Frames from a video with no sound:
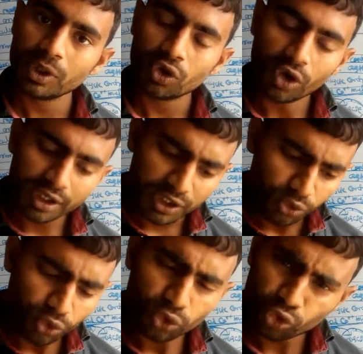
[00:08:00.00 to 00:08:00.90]
because
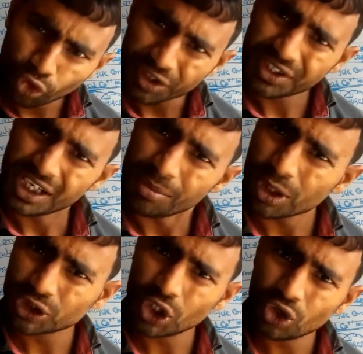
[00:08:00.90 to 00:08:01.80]
due to sustained
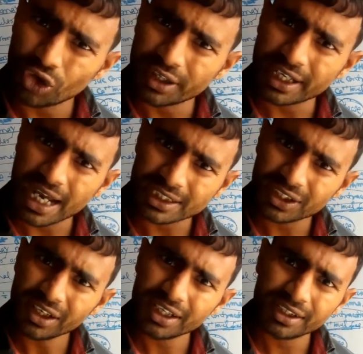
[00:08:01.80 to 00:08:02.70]
muscle
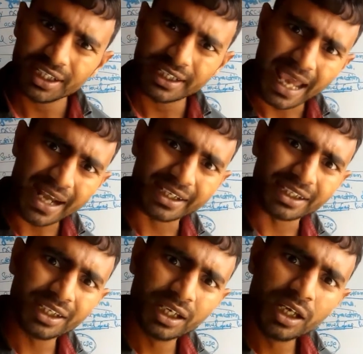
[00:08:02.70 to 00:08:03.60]
contraction in
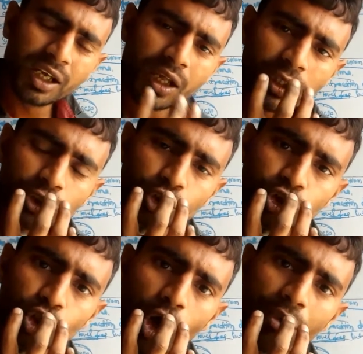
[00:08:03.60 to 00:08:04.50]
titanium,
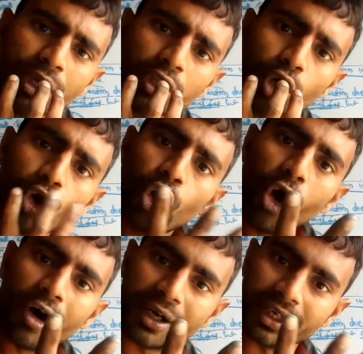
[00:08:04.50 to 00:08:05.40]
jaw is
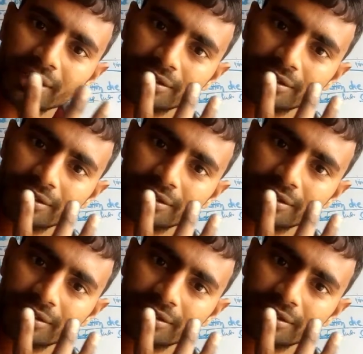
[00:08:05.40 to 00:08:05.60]
locked.